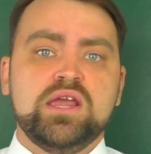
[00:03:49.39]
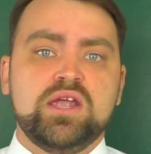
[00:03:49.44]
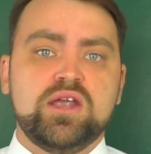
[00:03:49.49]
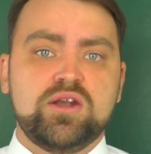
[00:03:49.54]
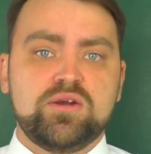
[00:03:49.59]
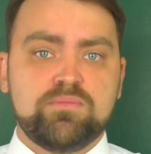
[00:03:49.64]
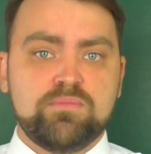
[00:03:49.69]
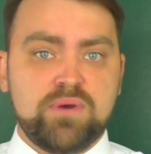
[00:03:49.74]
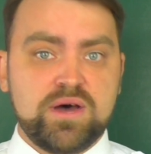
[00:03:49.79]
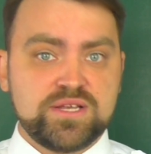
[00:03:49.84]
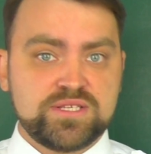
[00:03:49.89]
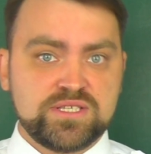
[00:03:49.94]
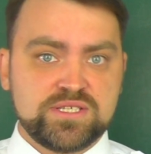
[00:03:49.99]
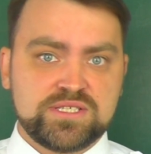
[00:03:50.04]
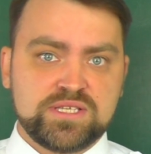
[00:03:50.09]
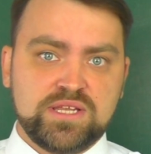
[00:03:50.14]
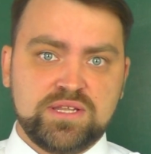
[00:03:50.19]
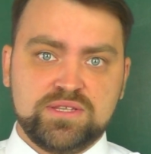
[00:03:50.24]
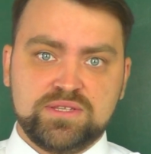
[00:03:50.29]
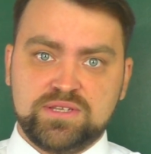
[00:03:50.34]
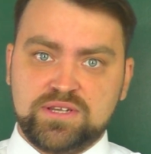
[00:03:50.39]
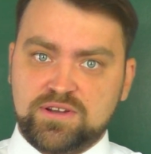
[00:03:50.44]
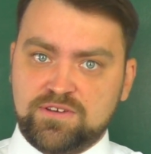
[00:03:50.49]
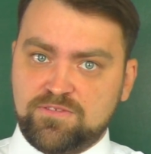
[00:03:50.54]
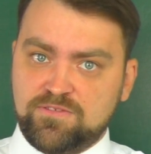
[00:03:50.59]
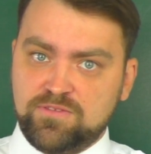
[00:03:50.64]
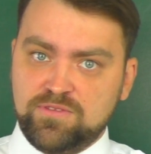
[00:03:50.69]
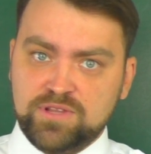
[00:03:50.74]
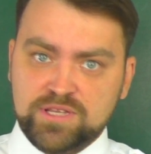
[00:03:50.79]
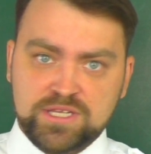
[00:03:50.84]
Airbuses in their
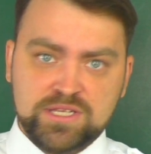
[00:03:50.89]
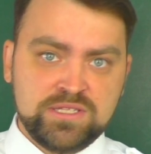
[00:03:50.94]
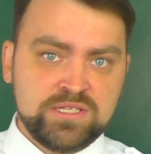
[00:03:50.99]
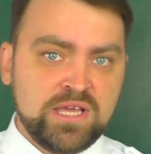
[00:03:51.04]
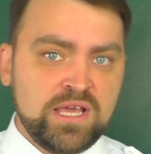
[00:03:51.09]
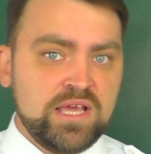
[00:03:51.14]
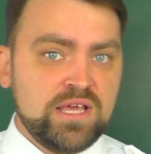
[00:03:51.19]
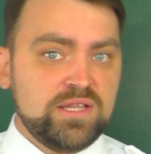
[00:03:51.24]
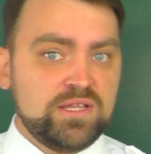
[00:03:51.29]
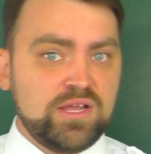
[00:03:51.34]
fleet,